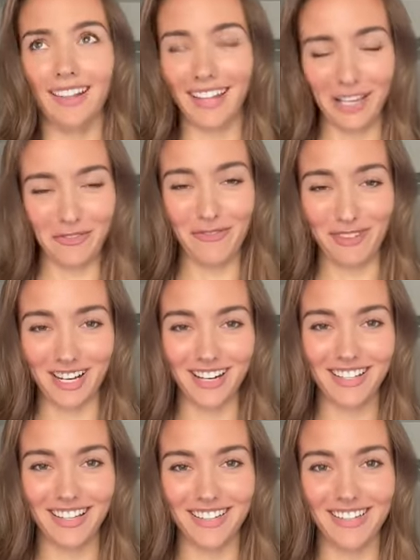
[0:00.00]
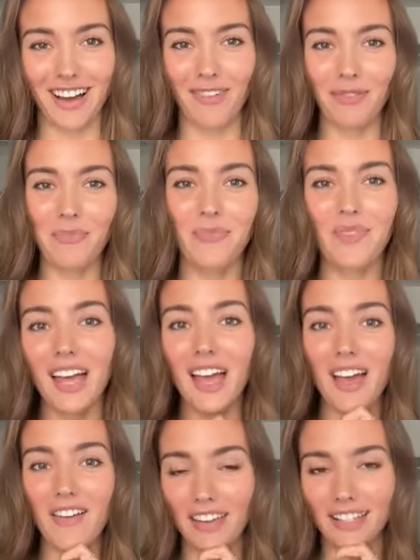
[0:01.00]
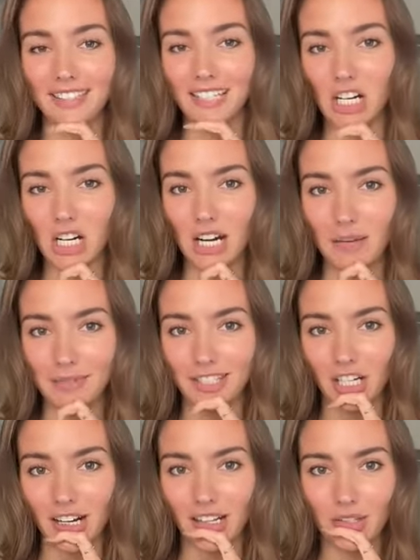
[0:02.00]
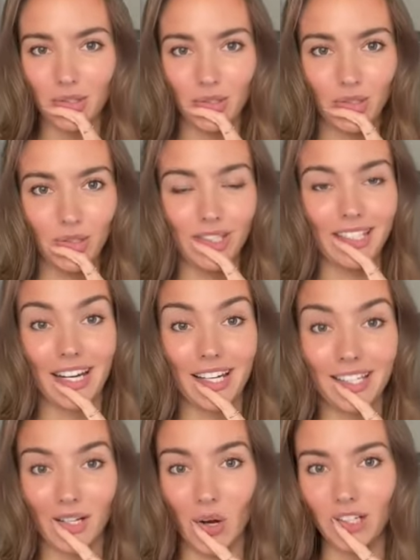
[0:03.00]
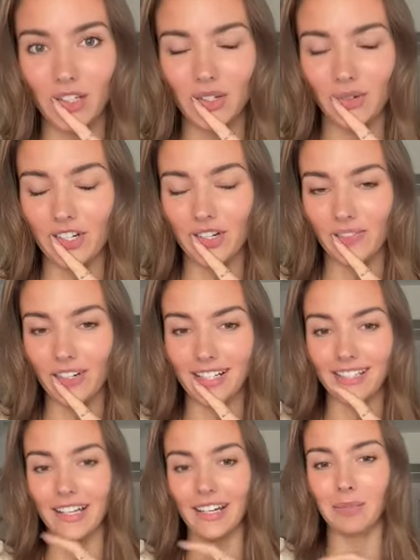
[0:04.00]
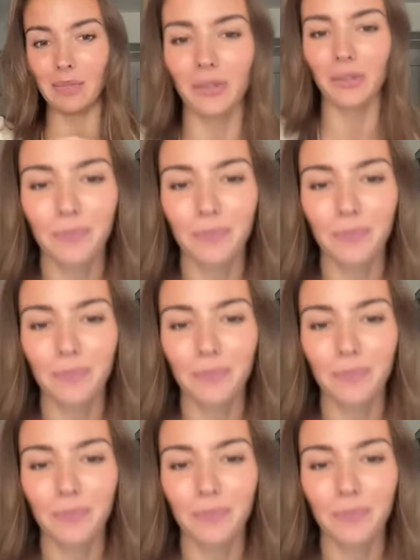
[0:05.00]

like fears and stuff and next year i'm starting to study psychology which i'm very excited about